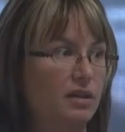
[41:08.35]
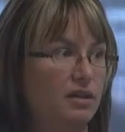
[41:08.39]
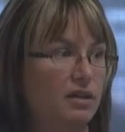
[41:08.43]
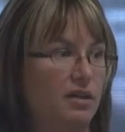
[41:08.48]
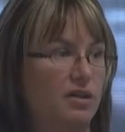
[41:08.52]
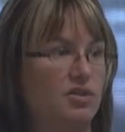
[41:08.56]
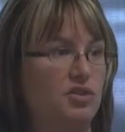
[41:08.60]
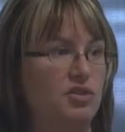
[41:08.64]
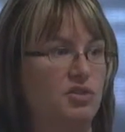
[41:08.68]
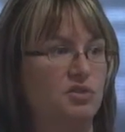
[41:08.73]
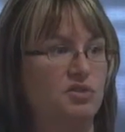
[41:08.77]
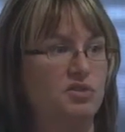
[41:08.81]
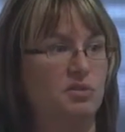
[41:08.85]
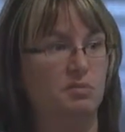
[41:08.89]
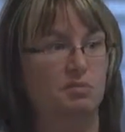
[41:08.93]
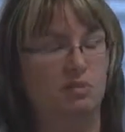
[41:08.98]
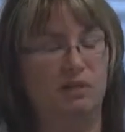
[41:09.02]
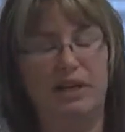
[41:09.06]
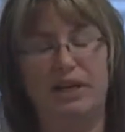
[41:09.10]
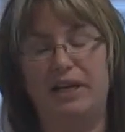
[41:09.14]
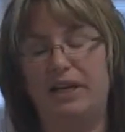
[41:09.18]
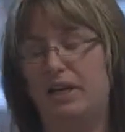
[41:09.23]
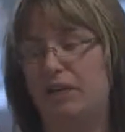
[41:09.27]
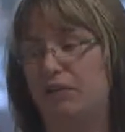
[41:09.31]
Let's do some
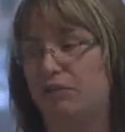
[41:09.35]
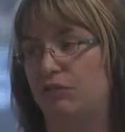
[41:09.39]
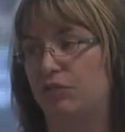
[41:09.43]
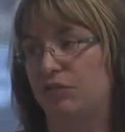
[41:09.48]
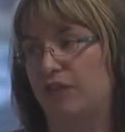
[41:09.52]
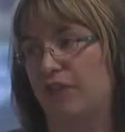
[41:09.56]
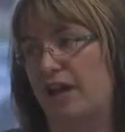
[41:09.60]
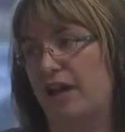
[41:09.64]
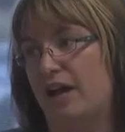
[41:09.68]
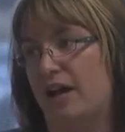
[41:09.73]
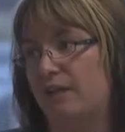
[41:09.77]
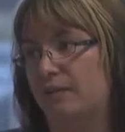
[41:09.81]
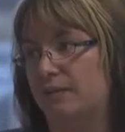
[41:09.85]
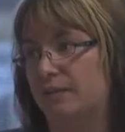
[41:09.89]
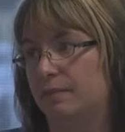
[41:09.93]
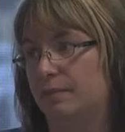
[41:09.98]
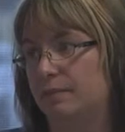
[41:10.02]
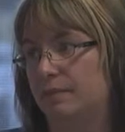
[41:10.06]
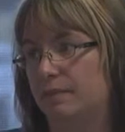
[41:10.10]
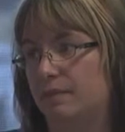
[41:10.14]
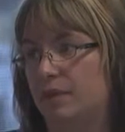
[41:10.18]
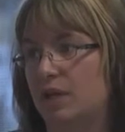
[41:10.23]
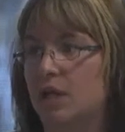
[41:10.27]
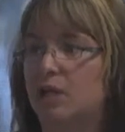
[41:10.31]
planning for that.
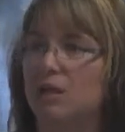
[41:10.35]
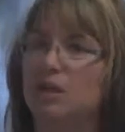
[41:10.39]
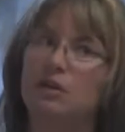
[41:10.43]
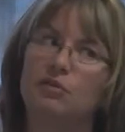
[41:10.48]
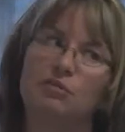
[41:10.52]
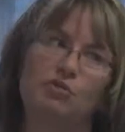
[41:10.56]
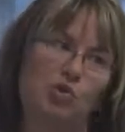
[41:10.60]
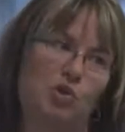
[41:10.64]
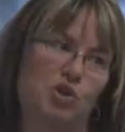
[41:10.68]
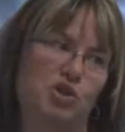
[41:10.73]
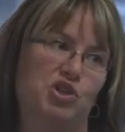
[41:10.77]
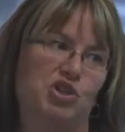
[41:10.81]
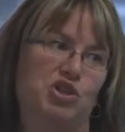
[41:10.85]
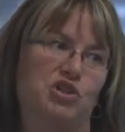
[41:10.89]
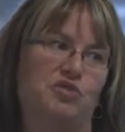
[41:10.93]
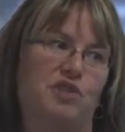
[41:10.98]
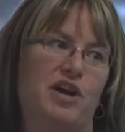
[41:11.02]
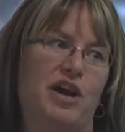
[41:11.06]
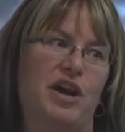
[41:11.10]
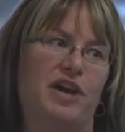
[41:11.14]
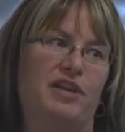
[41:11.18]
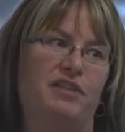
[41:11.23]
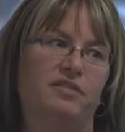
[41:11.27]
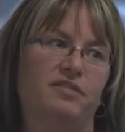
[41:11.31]
And then of course year
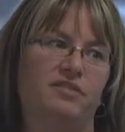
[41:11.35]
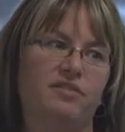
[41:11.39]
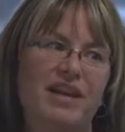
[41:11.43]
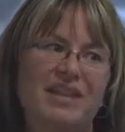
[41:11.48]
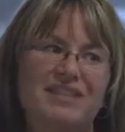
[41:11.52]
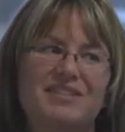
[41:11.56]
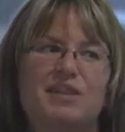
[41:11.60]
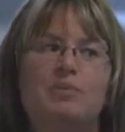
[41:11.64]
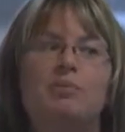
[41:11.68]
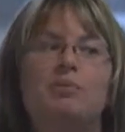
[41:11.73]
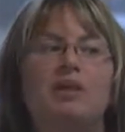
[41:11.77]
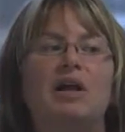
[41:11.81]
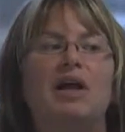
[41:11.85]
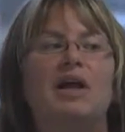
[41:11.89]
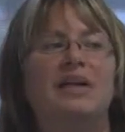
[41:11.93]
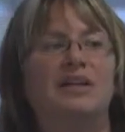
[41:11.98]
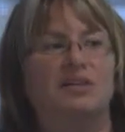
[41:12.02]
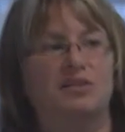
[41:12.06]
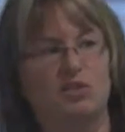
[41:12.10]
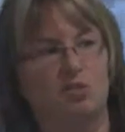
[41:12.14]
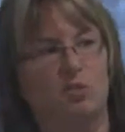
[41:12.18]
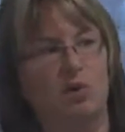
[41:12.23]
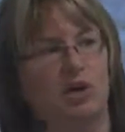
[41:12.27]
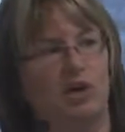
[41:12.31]
end, that's
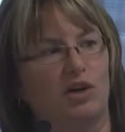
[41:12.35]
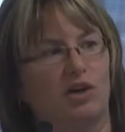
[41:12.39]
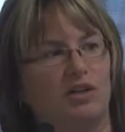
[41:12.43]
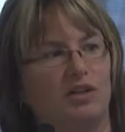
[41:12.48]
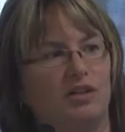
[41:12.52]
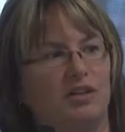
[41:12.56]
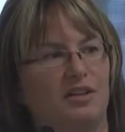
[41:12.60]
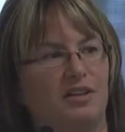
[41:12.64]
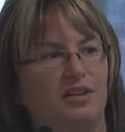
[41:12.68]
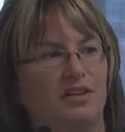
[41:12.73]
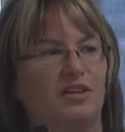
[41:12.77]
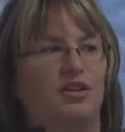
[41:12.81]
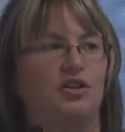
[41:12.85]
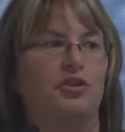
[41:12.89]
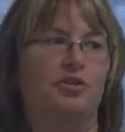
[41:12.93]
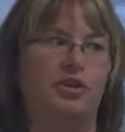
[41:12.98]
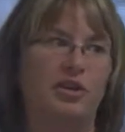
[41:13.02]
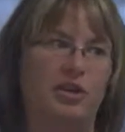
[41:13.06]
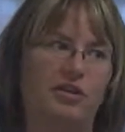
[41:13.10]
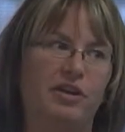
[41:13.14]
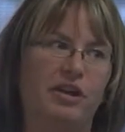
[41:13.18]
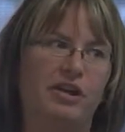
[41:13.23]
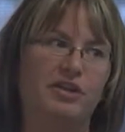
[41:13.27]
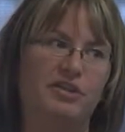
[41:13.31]
compliance work. Your
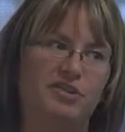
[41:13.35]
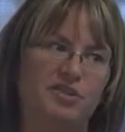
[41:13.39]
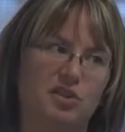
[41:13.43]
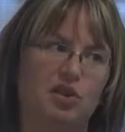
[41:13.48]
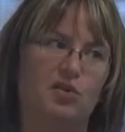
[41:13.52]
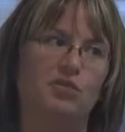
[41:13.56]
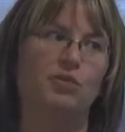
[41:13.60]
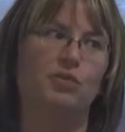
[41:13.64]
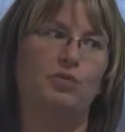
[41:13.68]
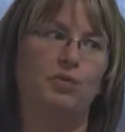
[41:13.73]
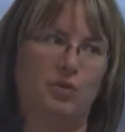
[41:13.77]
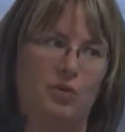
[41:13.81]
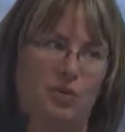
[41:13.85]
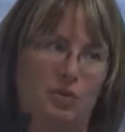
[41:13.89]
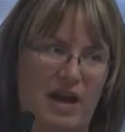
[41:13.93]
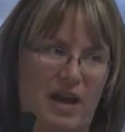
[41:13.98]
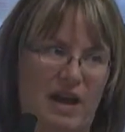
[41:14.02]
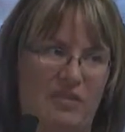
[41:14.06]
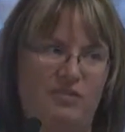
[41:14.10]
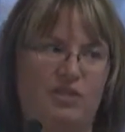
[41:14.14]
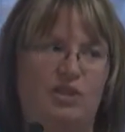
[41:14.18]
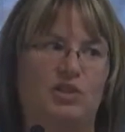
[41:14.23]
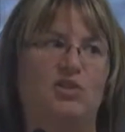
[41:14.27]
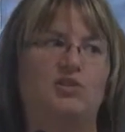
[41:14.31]
year end is over, you
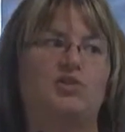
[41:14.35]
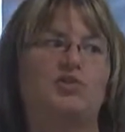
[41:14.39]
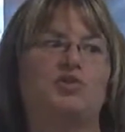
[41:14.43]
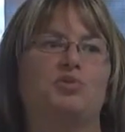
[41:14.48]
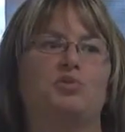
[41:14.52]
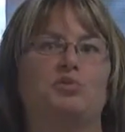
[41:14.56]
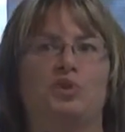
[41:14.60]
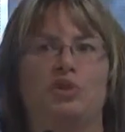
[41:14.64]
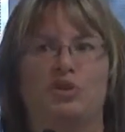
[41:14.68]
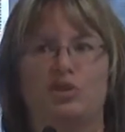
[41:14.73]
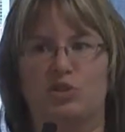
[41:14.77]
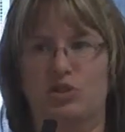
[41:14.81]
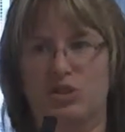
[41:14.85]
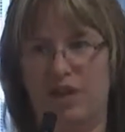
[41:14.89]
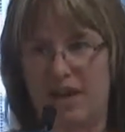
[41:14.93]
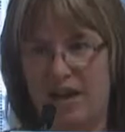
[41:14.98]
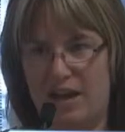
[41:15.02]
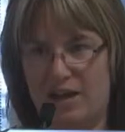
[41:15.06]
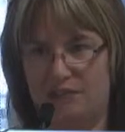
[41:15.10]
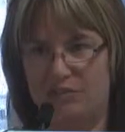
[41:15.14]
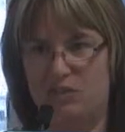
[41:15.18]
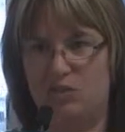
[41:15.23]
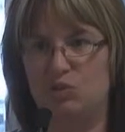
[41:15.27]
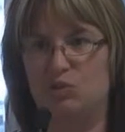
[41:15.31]
have to close your books, you
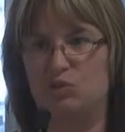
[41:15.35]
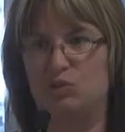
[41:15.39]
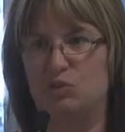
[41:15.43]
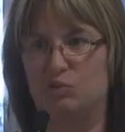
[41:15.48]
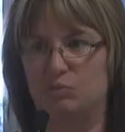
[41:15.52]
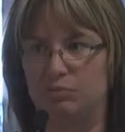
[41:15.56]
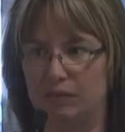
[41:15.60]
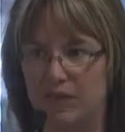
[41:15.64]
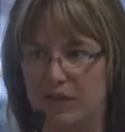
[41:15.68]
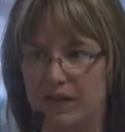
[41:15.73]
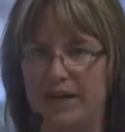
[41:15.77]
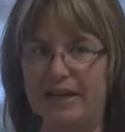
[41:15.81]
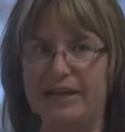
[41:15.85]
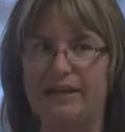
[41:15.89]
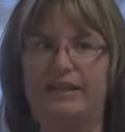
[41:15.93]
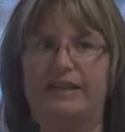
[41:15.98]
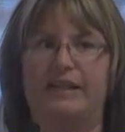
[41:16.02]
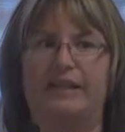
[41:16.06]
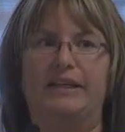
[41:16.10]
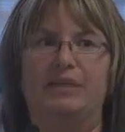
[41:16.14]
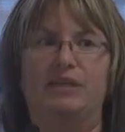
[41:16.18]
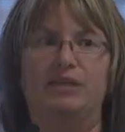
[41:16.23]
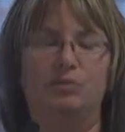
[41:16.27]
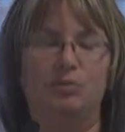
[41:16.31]
have to
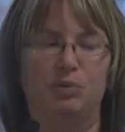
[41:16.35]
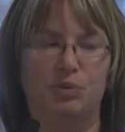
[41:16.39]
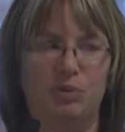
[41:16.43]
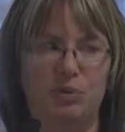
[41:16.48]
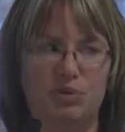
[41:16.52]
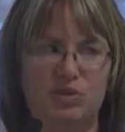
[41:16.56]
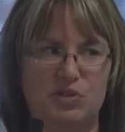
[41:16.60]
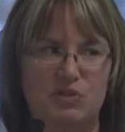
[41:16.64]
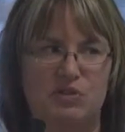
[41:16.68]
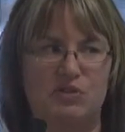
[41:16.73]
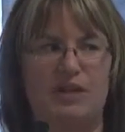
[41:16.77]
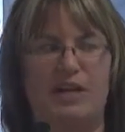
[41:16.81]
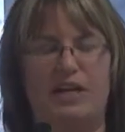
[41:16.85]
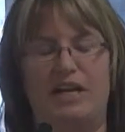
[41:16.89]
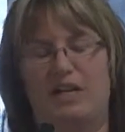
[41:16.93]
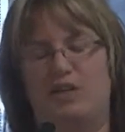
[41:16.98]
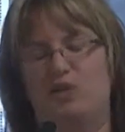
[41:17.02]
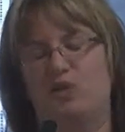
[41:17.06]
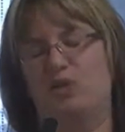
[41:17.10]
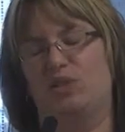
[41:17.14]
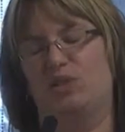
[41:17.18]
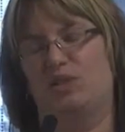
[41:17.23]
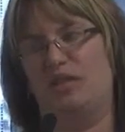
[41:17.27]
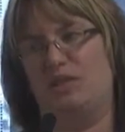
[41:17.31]
compliantly produce a
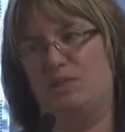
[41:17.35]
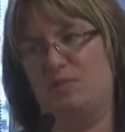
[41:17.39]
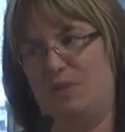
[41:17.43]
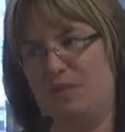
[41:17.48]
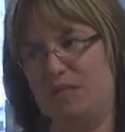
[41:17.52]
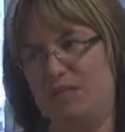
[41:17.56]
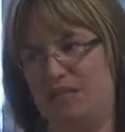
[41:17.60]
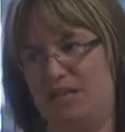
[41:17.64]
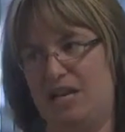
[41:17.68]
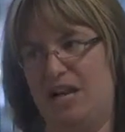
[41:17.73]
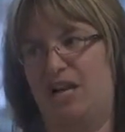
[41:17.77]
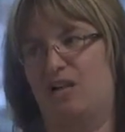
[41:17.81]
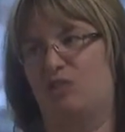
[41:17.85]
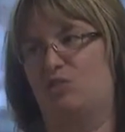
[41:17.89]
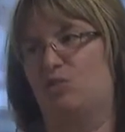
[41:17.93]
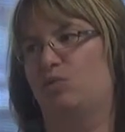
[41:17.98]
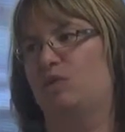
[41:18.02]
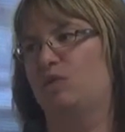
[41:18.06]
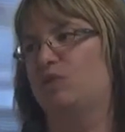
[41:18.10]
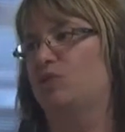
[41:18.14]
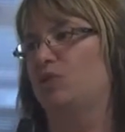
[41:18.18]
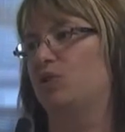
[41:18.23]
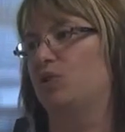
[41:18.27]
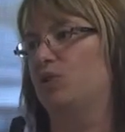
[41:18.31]
financial statement, a tax
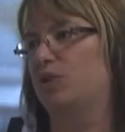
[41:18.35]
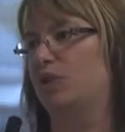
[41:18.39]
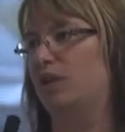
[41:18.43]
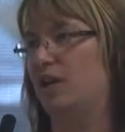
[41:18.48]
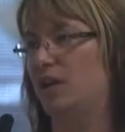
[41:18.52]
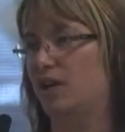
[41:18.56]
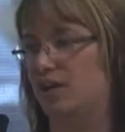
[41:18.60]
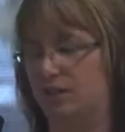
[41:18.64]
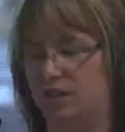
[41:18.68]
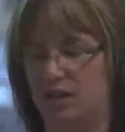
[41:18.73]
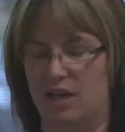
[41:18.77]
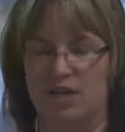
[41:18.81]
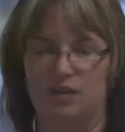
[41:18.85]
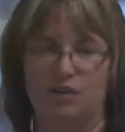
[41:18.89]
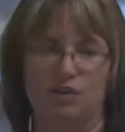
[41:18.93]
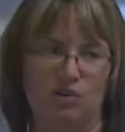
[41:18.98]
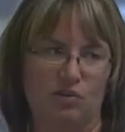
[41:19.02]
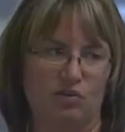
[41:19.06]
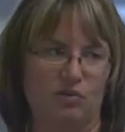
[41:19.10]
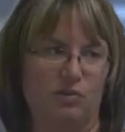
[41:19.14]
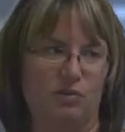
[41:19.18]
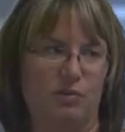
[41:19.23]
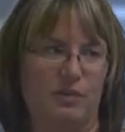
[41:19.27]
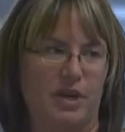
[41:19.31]
return, and go
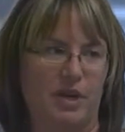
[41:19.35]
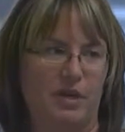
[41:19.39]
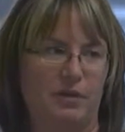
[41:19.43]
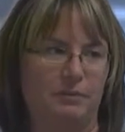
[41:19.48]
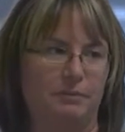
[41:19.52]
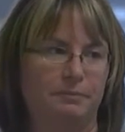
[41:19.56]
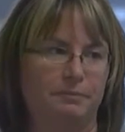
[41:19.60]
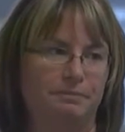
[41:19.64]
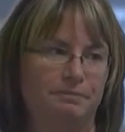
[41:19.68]
from there.